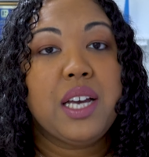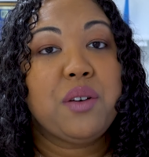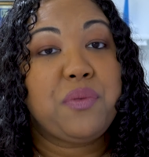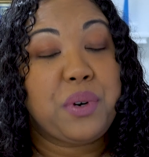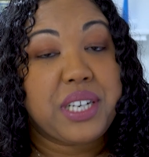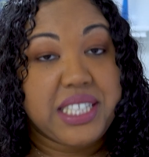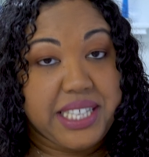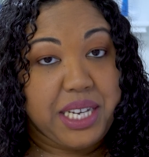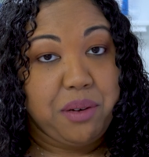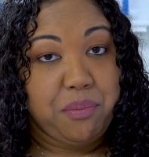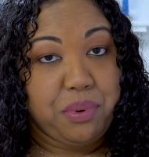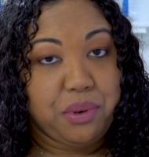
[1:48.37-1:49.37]
For
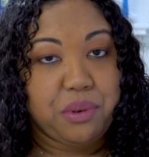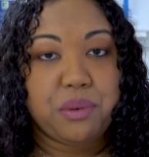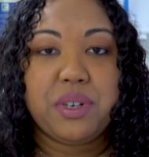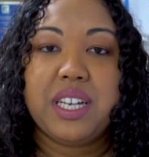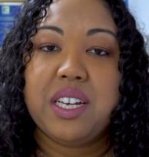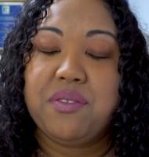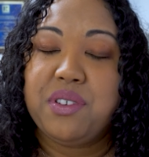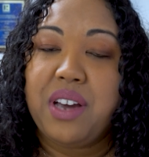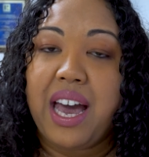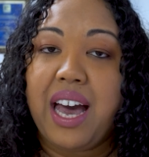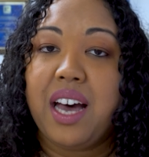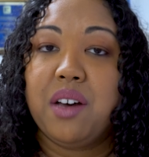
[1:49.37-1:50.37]
example, if you
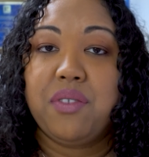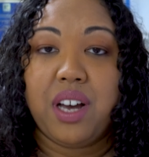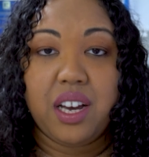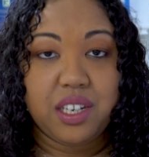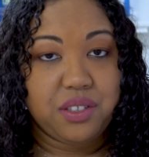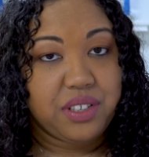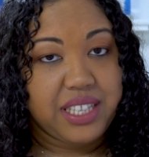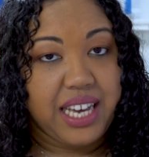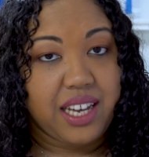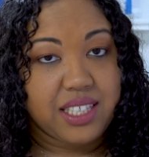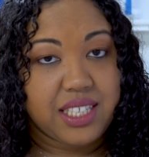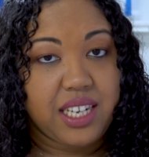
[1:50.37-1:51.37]
have a
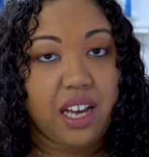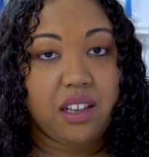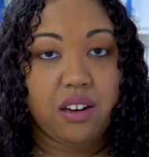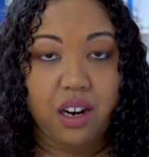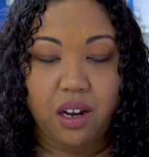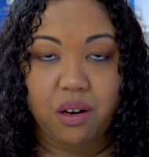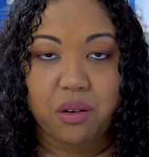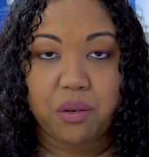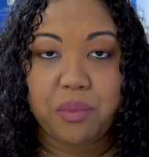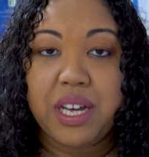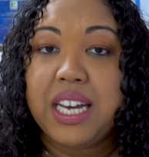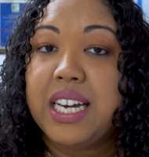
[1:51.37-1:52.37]
$100,000
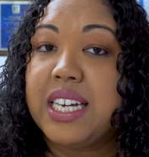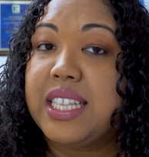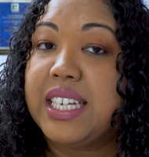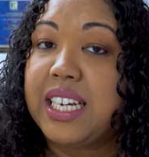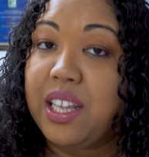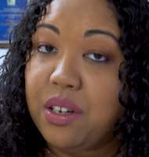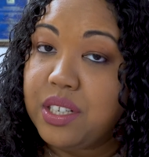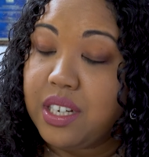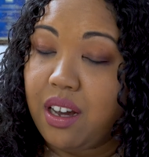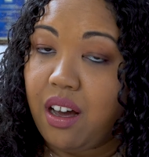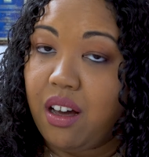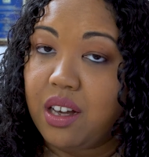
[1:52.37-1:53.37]
home, the closing
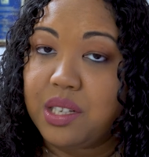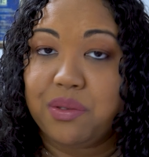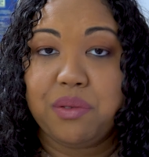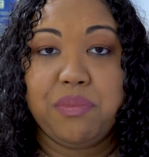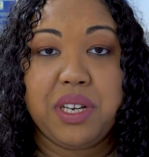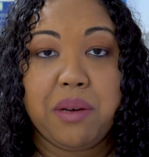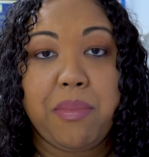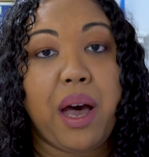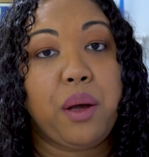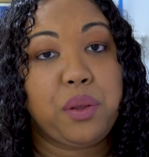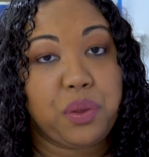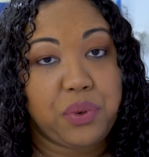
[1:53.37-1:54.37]
cost would be
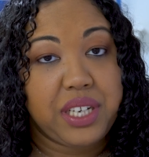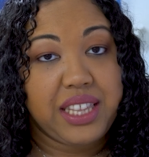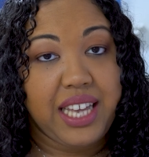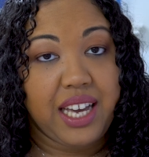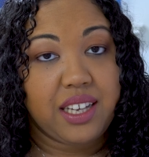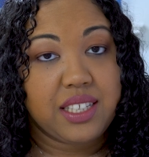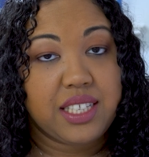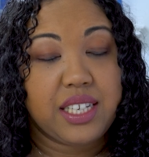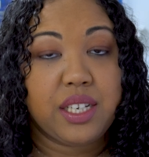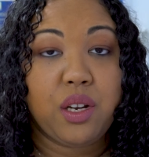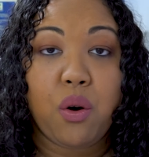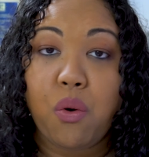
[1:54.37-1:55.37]
about
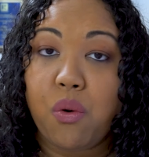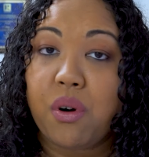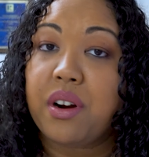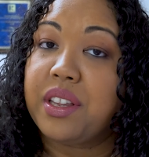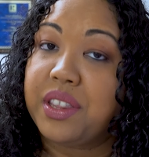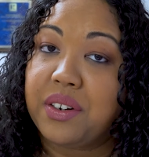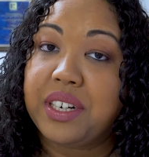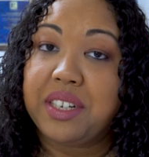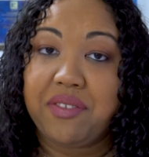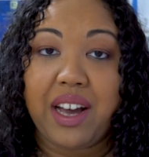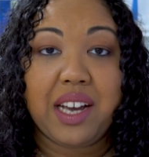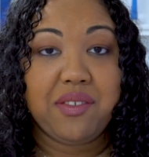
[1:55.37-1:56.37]
$3,000 or
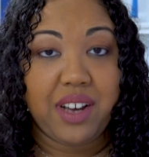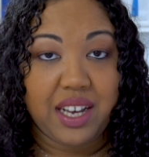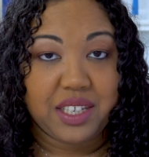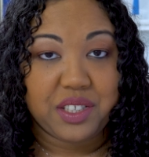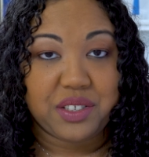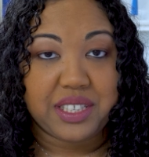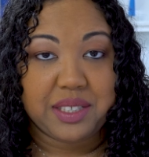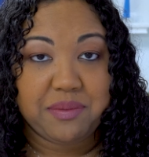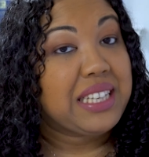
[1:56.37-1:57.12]
$3,500.